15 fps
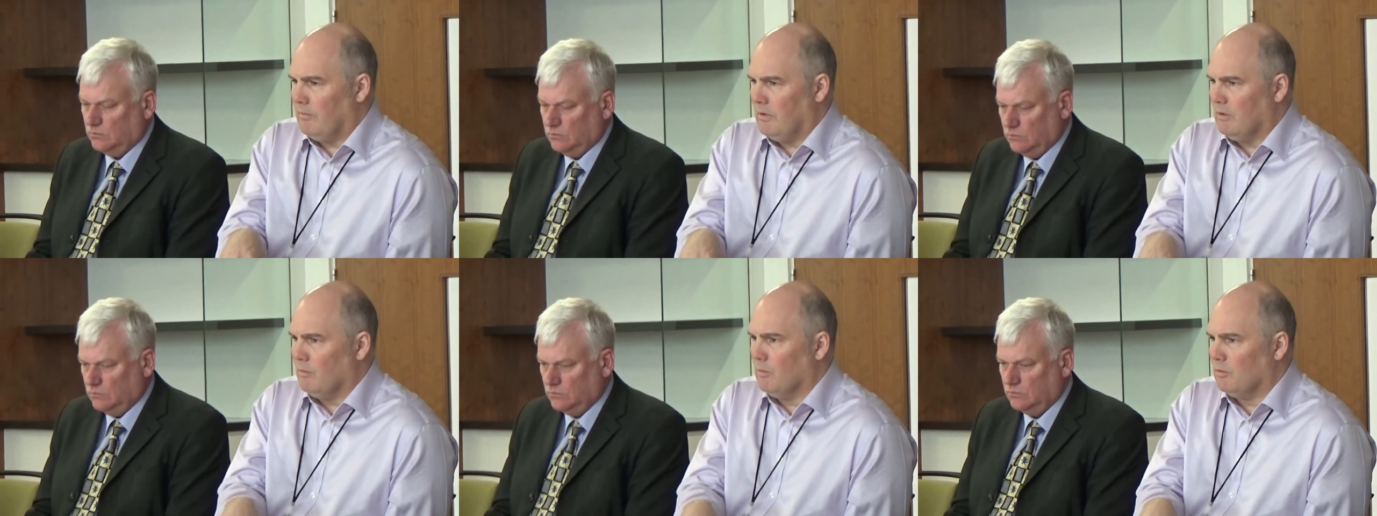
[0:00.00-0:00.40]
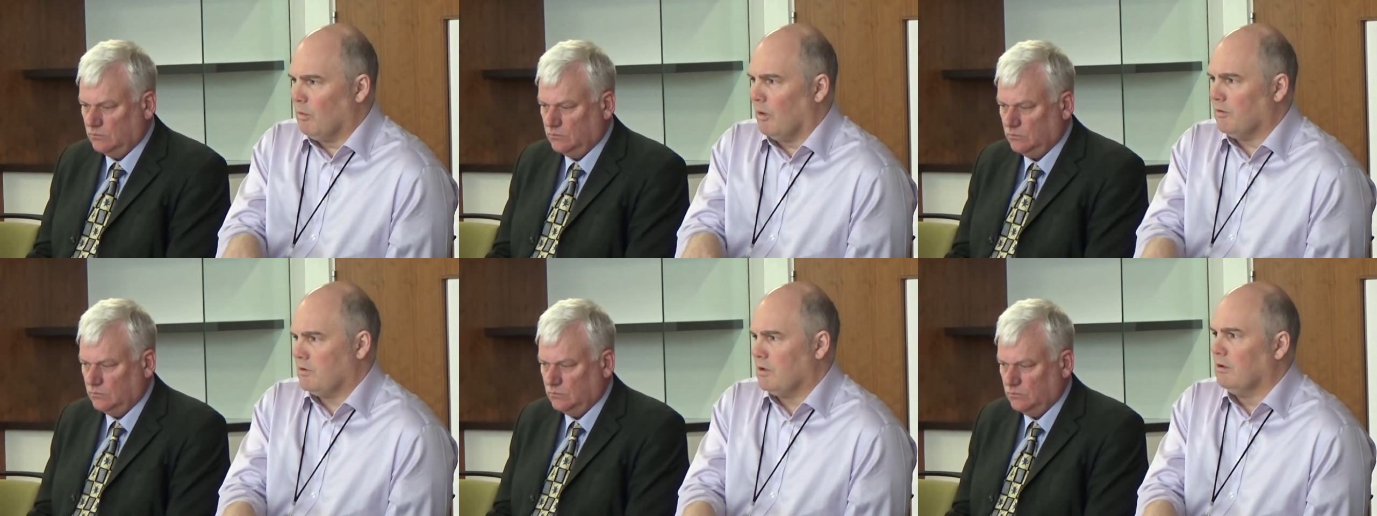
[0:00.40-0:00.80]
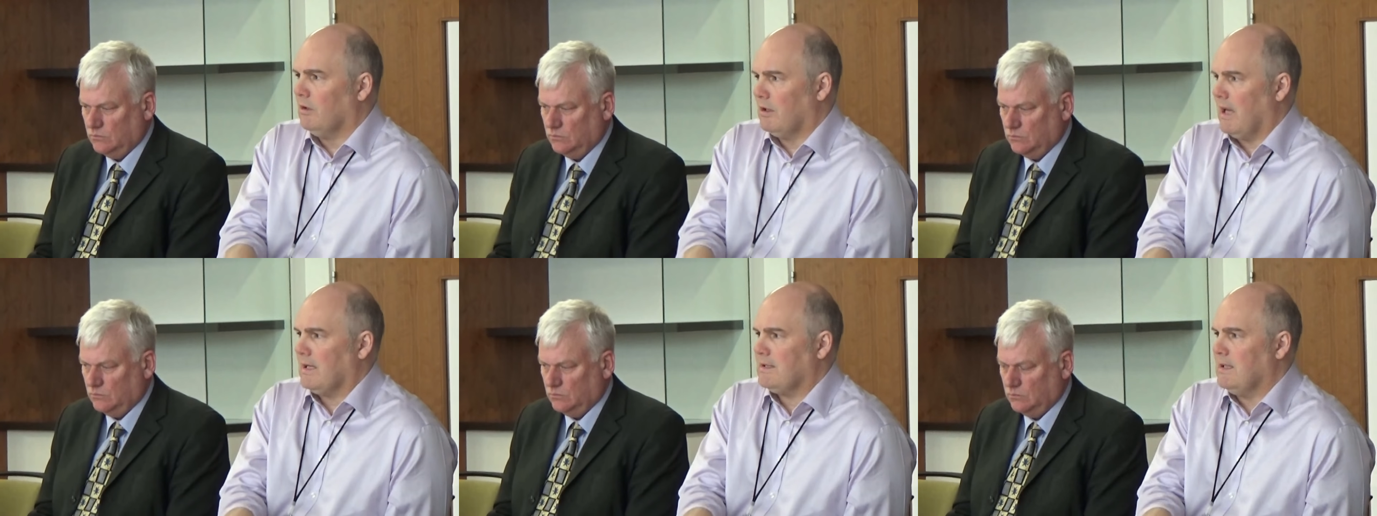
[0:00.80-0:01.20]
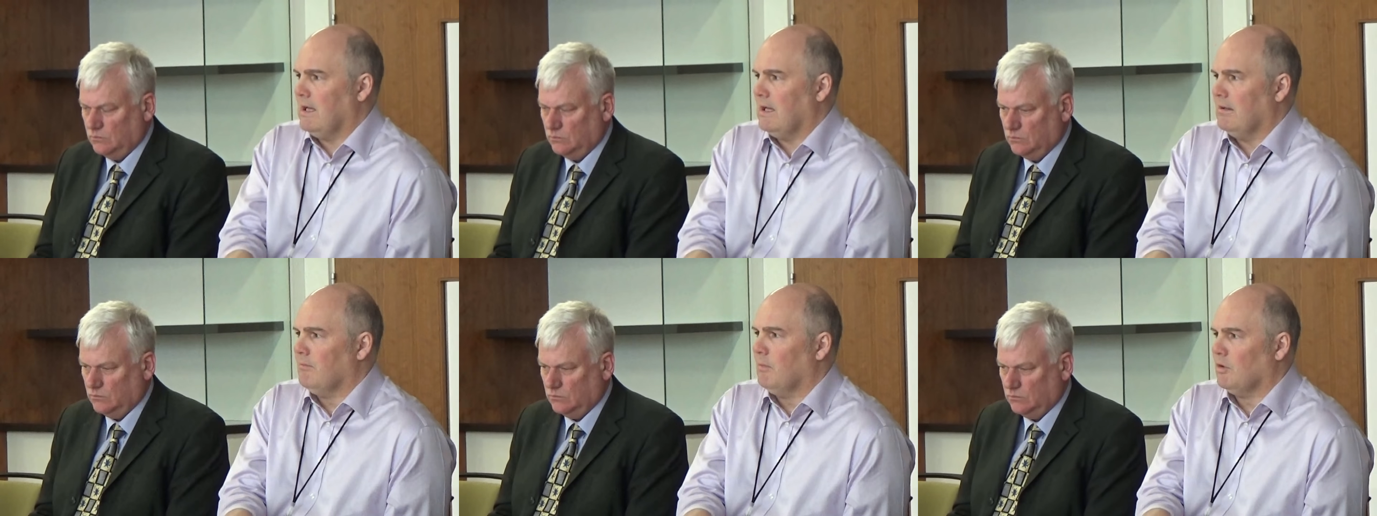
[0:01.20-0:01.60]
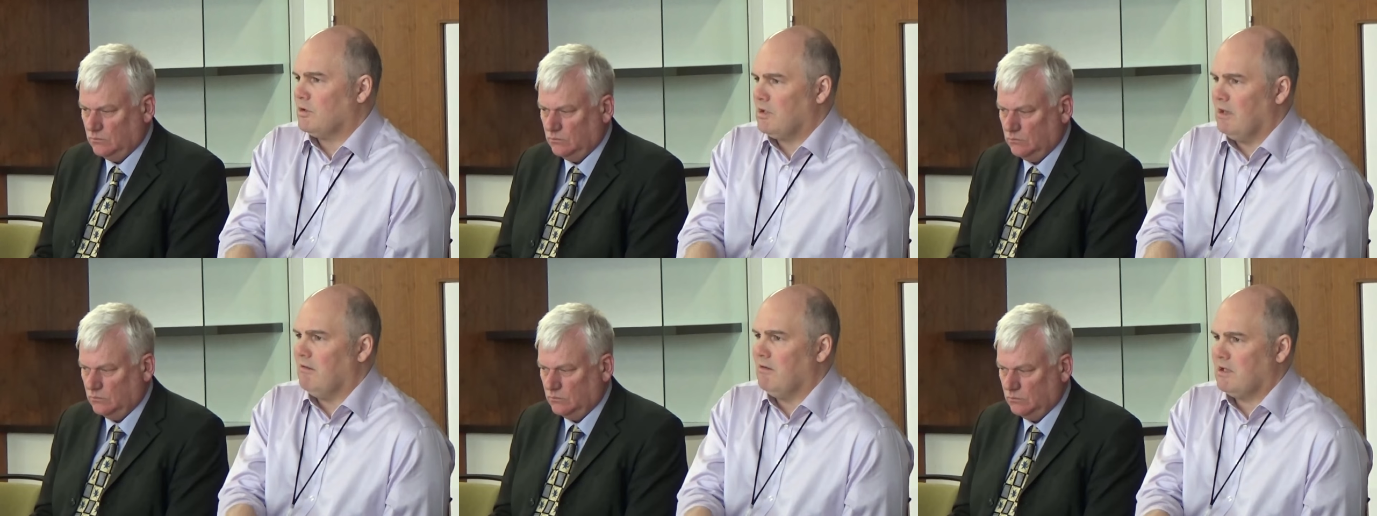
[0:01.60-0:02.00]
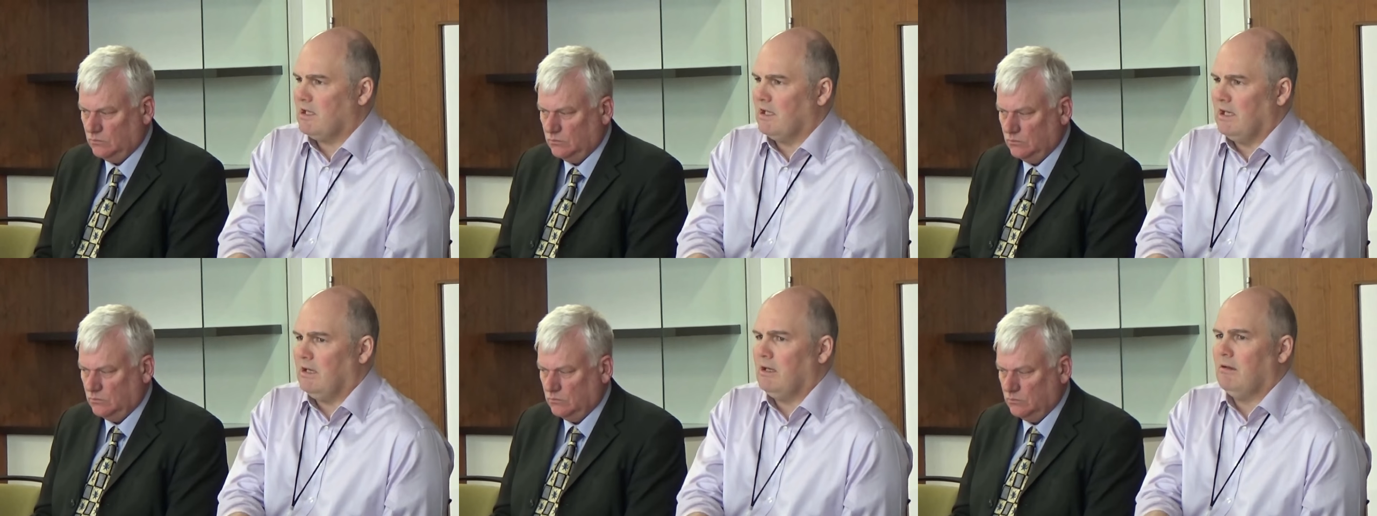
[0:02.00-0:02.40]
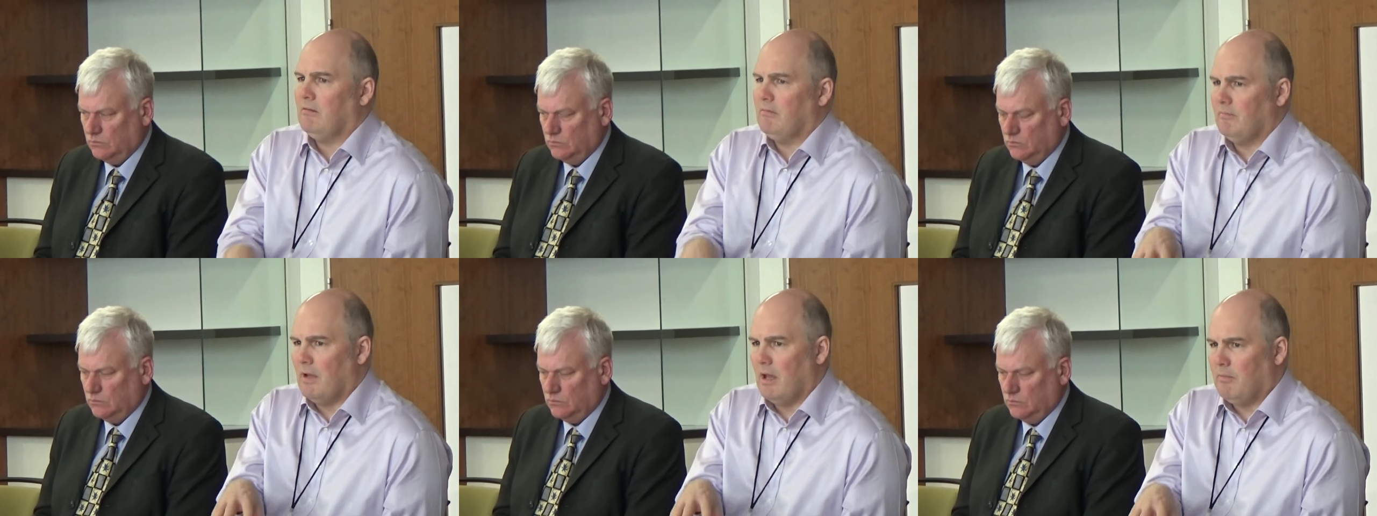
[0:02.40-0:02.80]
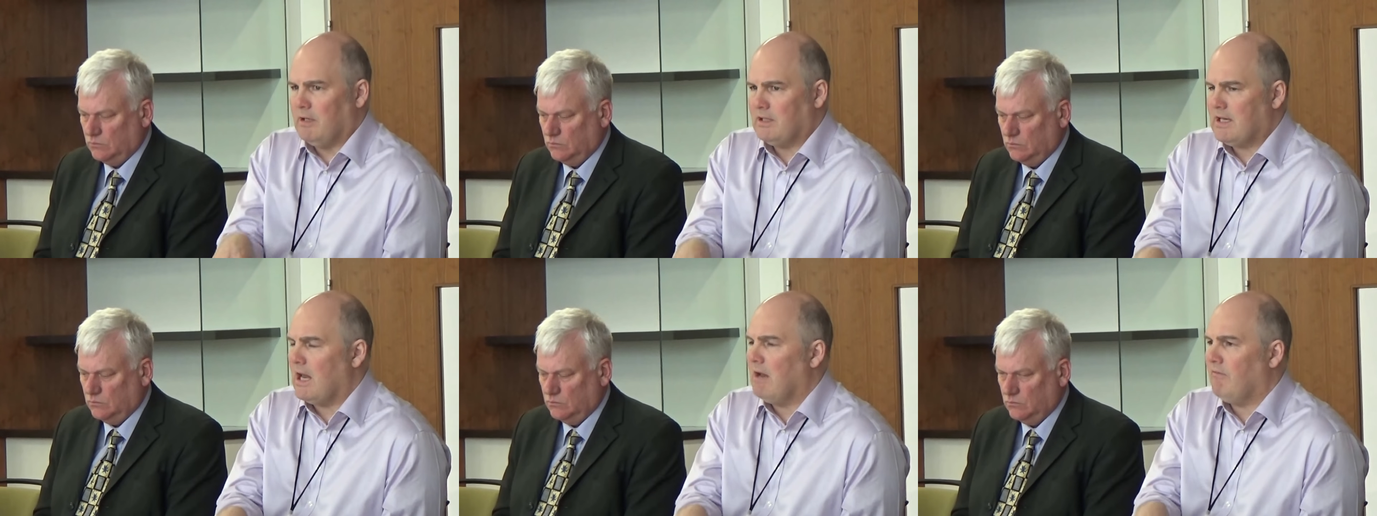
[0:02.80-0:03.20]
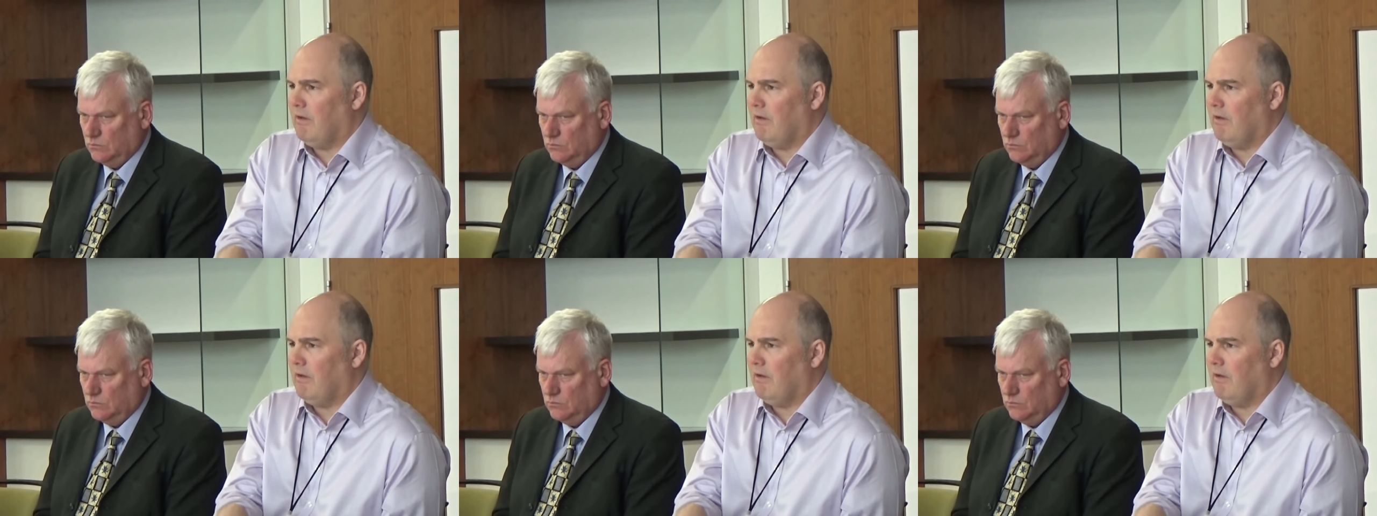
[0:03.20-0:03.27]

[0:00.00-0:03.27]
Speaker 1: you would want to look at it more seriously maybe ten,